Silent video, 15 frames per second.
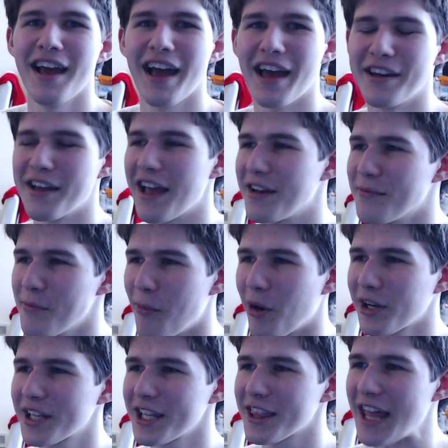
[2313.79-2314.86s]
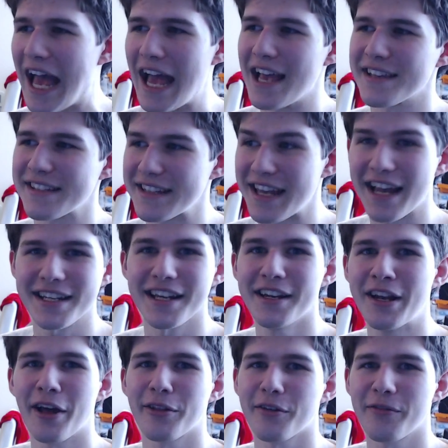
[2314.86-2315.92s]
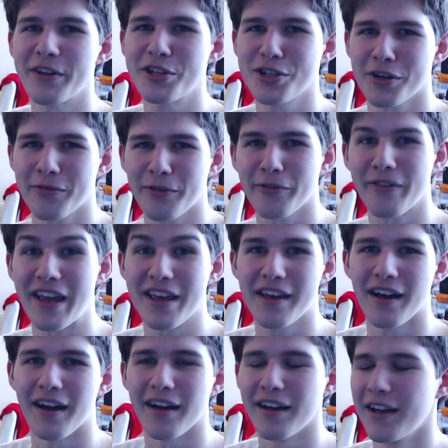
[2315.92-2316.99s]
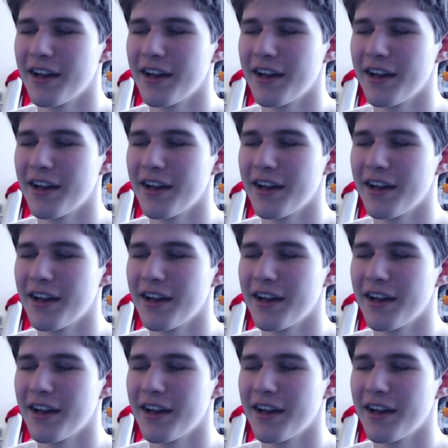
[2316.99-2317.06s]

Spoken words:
and market that as yet another feature for VEGA.